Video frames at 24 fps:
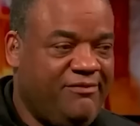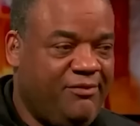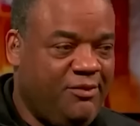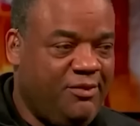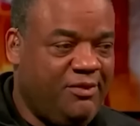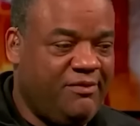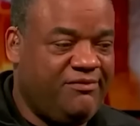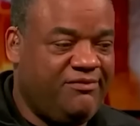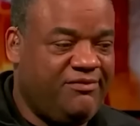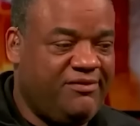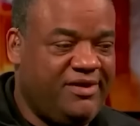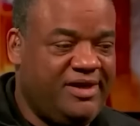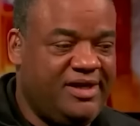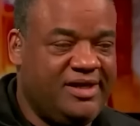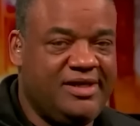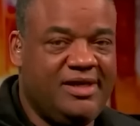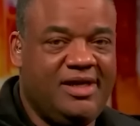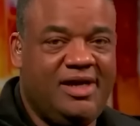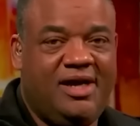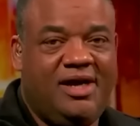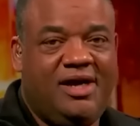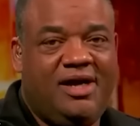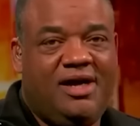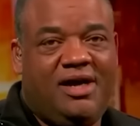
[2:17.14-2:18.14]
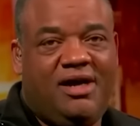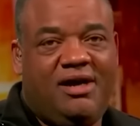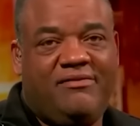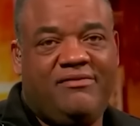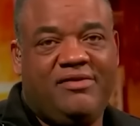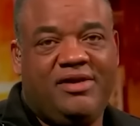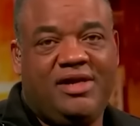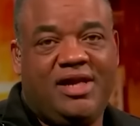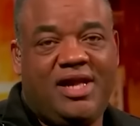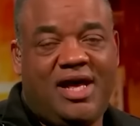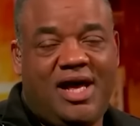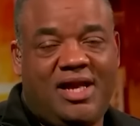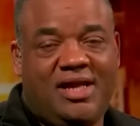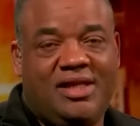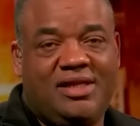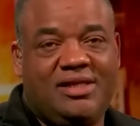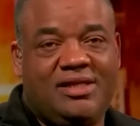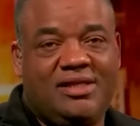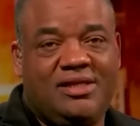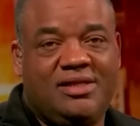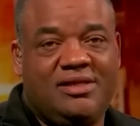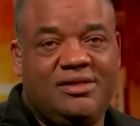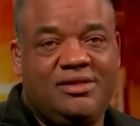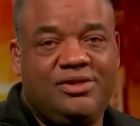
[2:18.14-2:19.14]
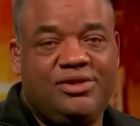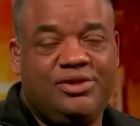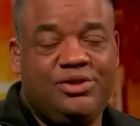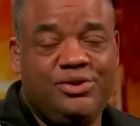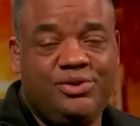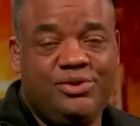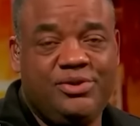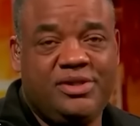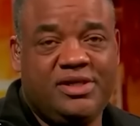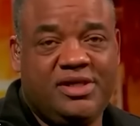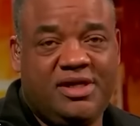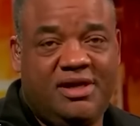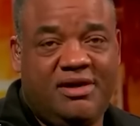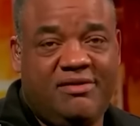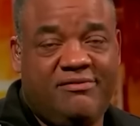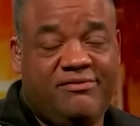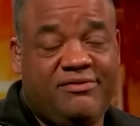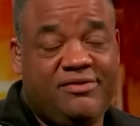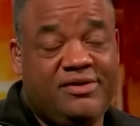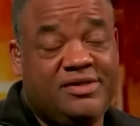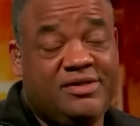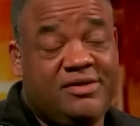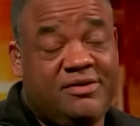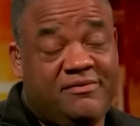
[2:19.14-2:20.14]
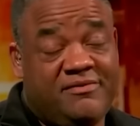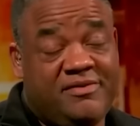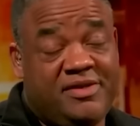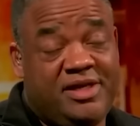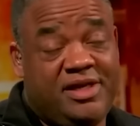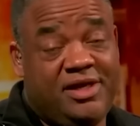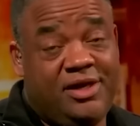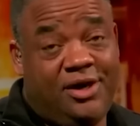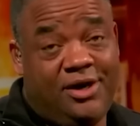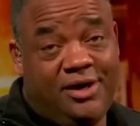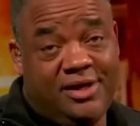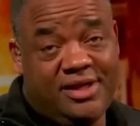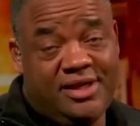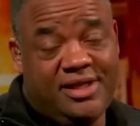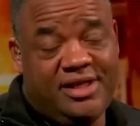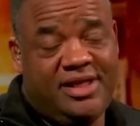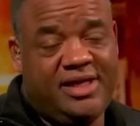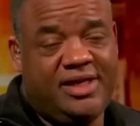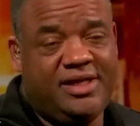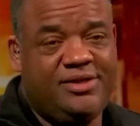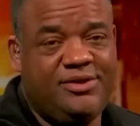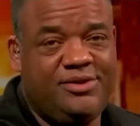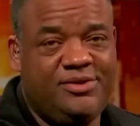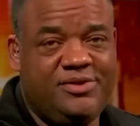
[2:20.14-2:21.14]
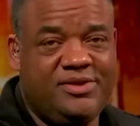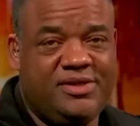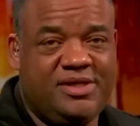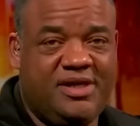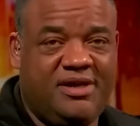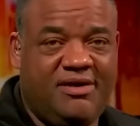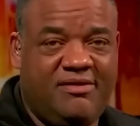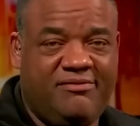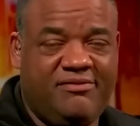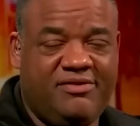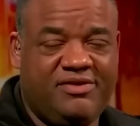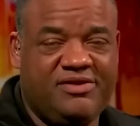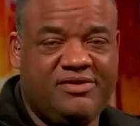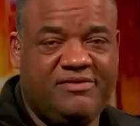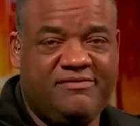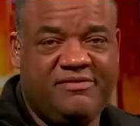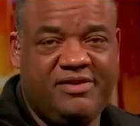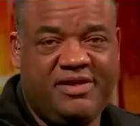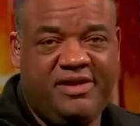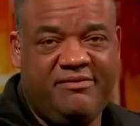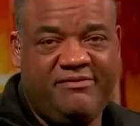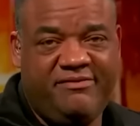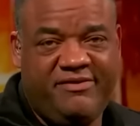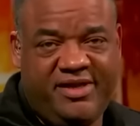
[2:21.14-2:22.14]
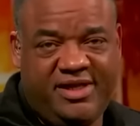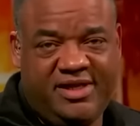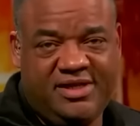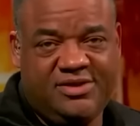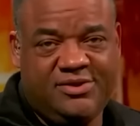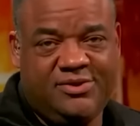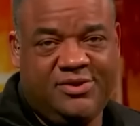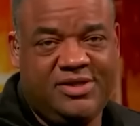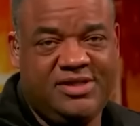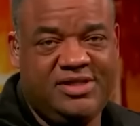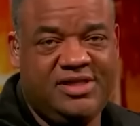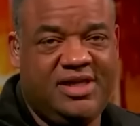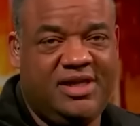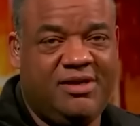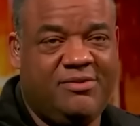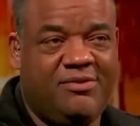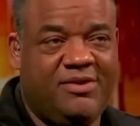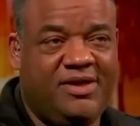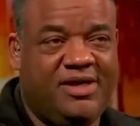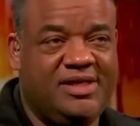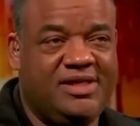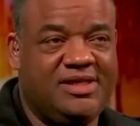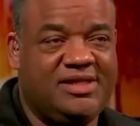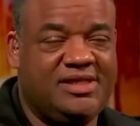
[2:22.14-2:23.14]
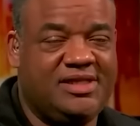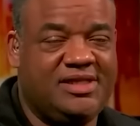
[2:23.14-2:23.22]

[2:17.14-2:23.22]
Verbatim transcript: And yes, this guy, Jason Whitlock, would defend Don Imus as well. He'd